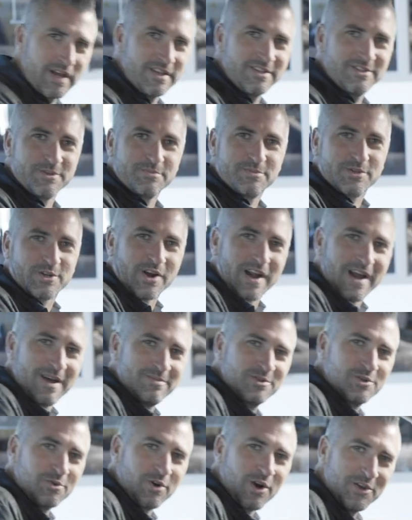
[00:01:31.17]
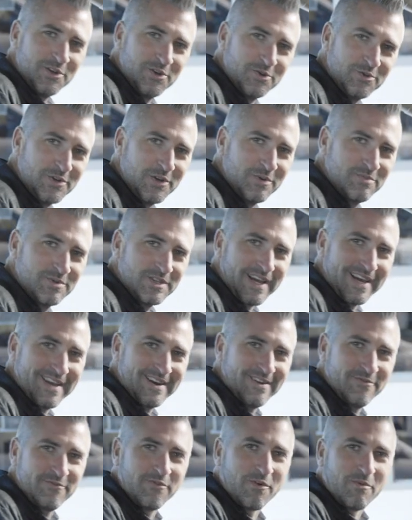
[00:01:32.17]
ahead and subscribe to our YouTube
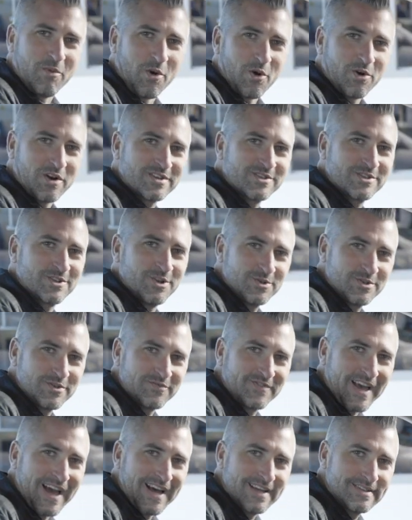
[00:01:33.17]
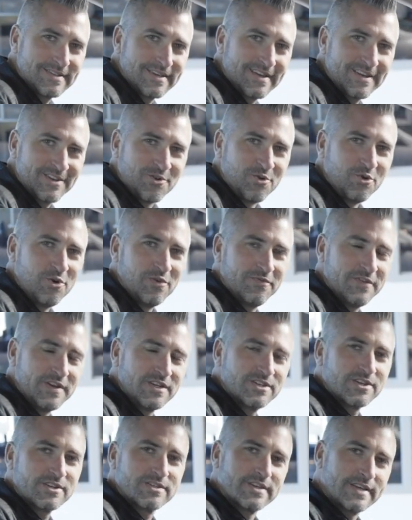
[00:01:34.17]
channel for more exclusive content, cool
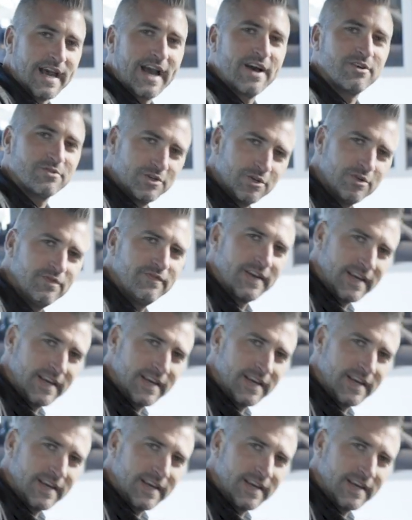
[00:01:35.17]
features, and how-to